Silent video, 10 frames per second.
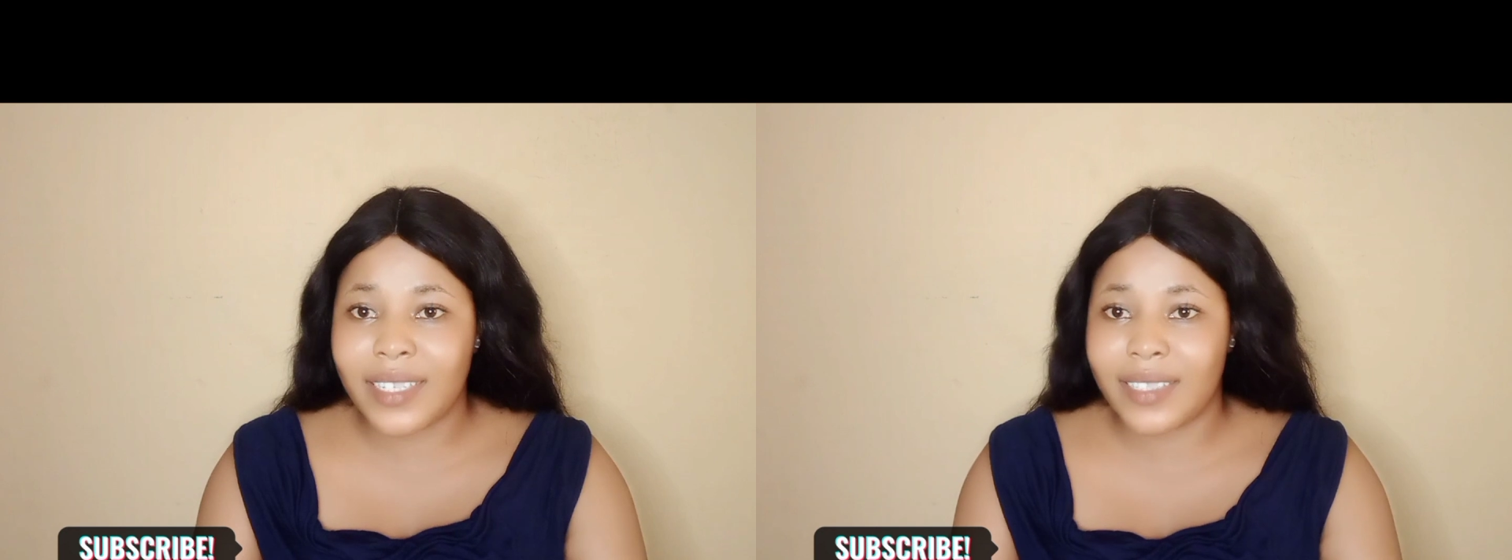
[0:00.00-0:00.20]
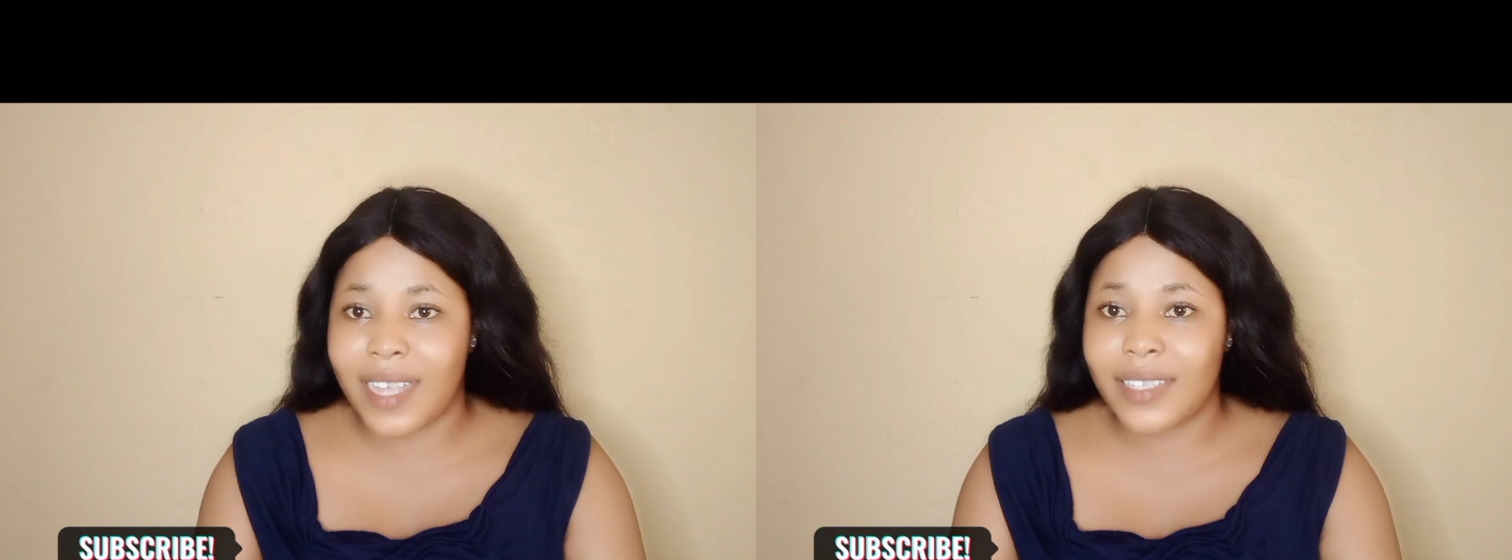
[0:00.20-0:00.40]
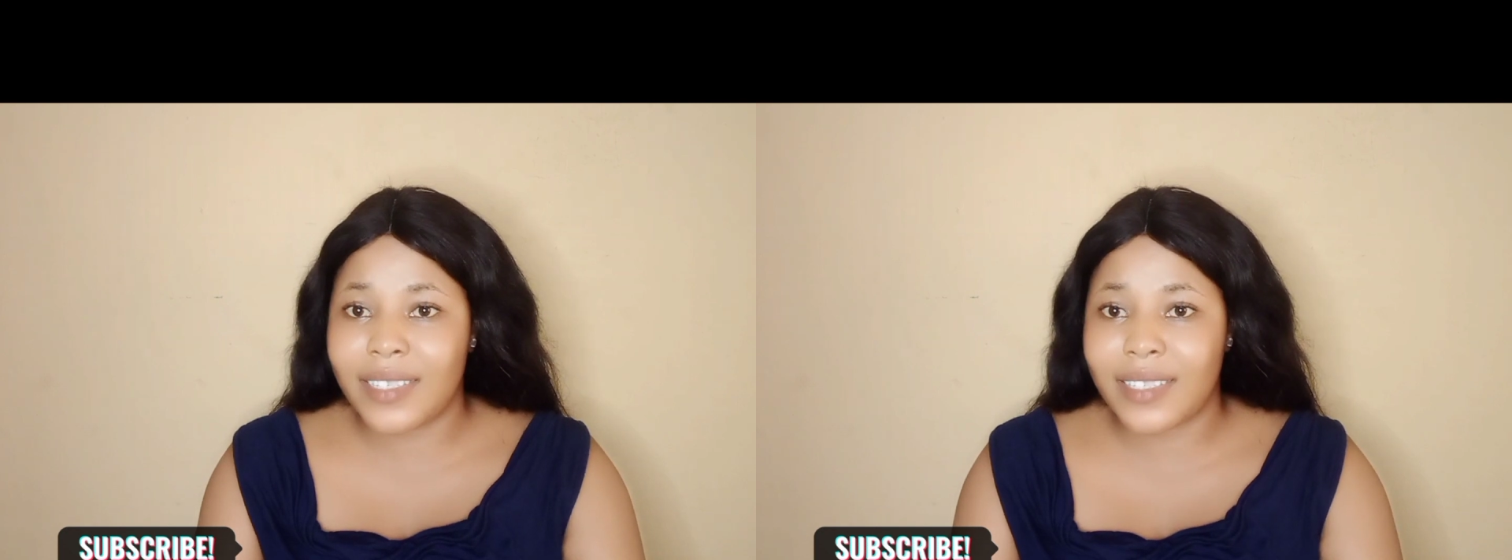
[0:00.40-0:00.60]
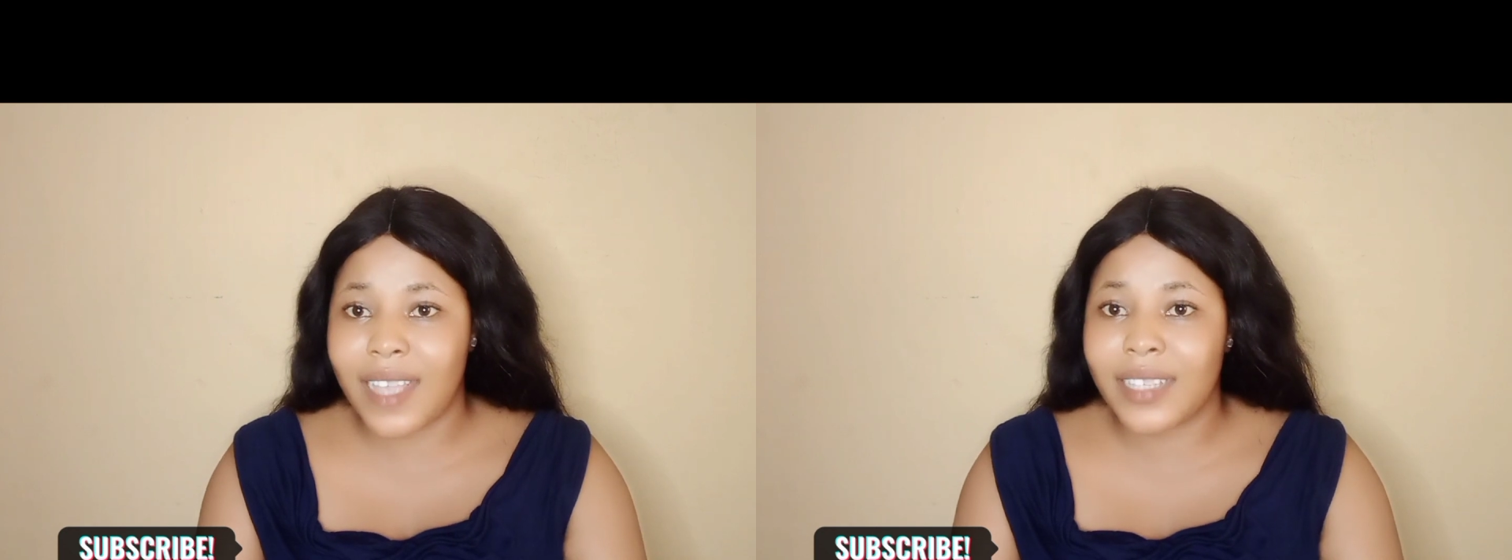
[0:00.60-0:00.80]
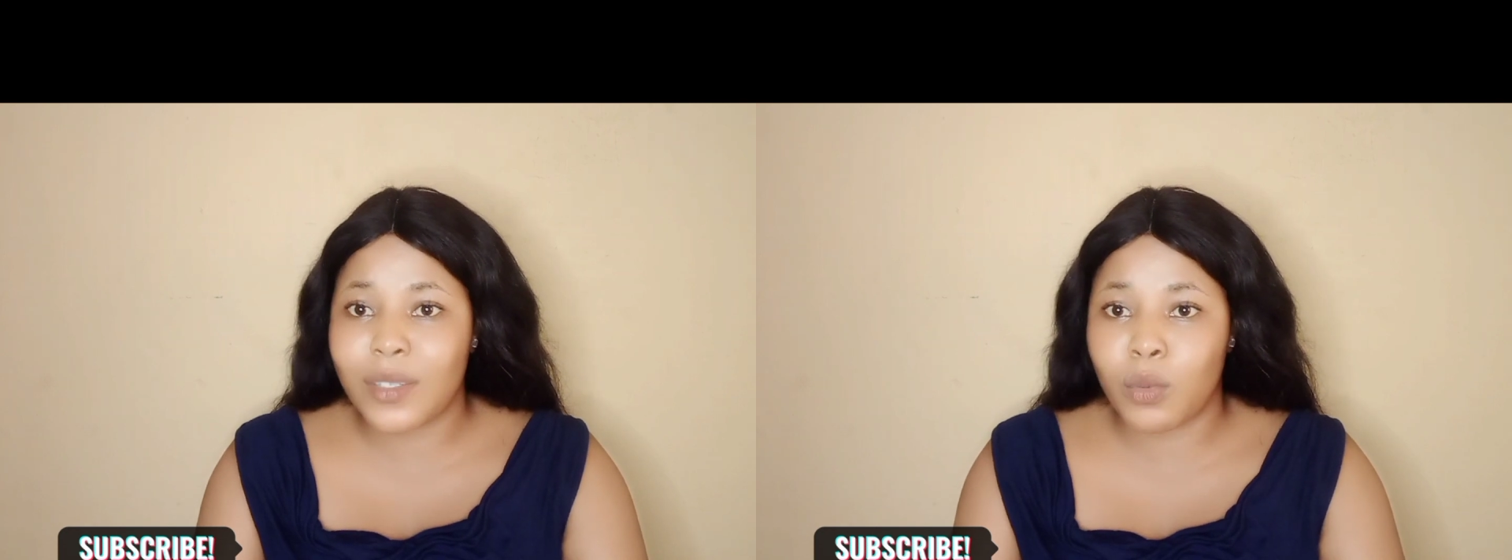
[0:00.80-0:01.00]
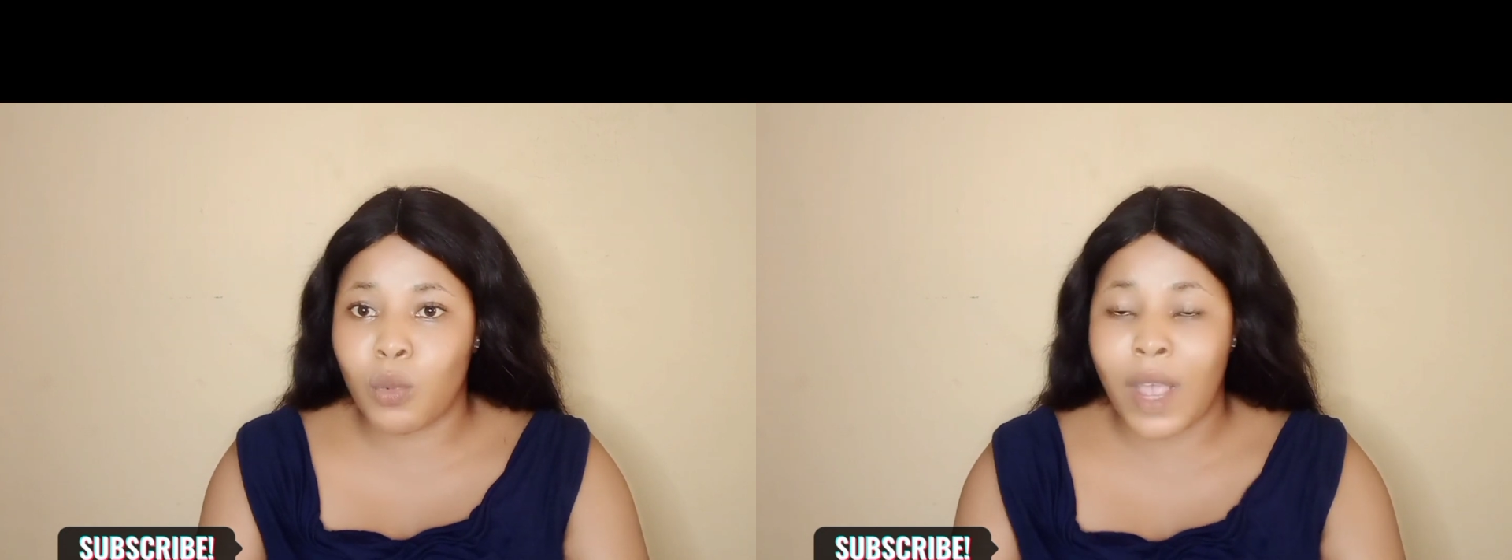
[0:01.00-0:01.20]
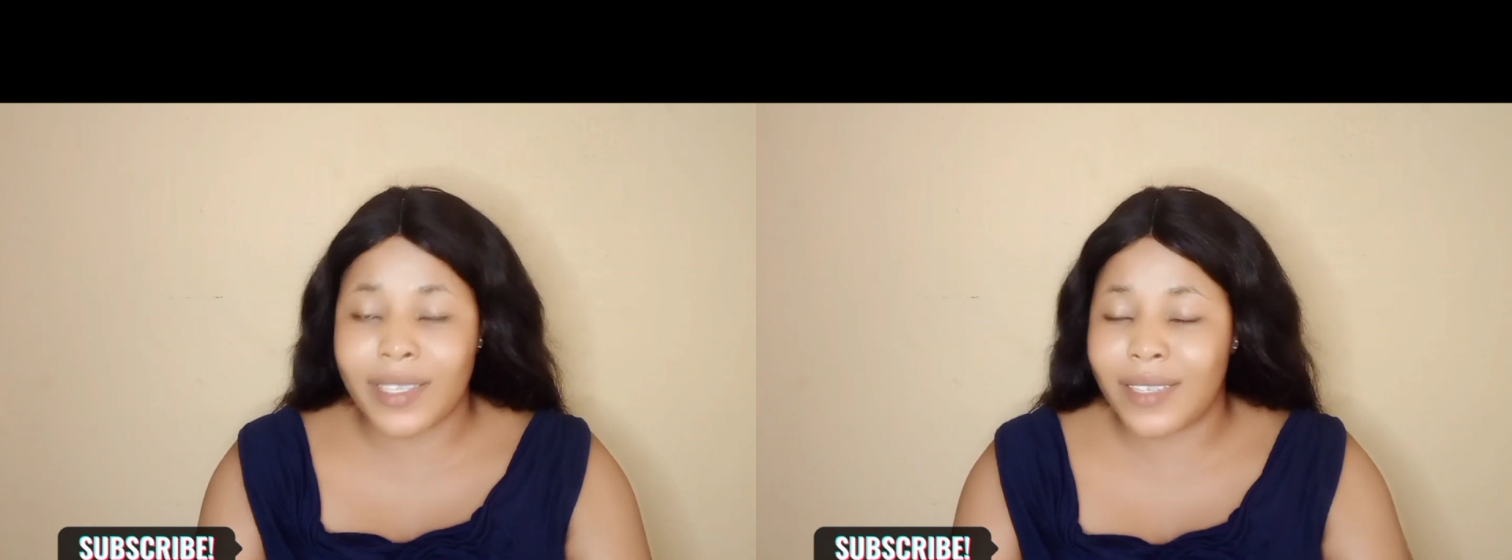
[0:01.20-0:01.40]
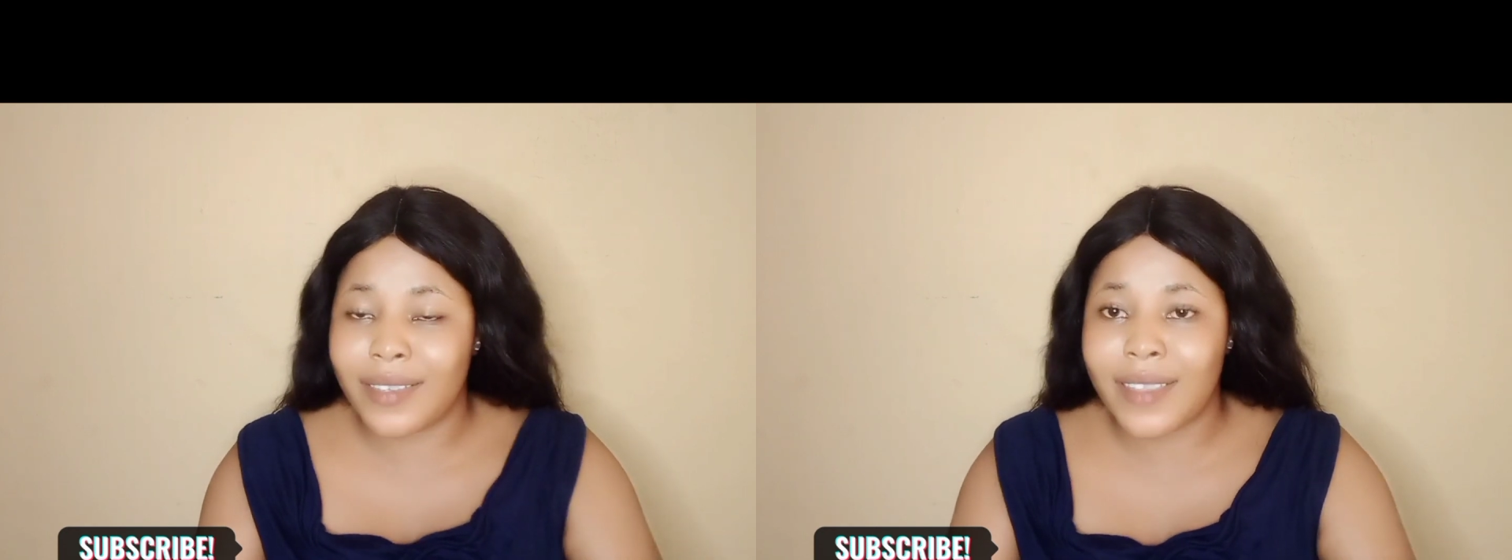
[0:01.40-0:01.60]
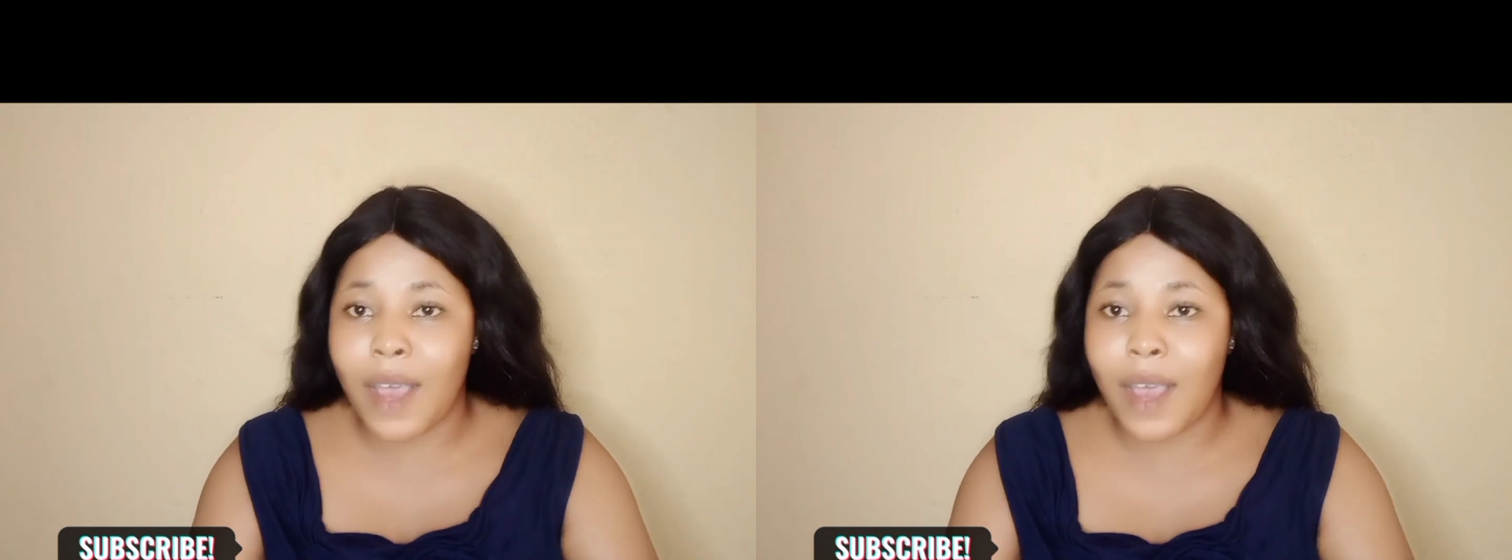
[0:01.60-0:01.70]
This is an instant, as in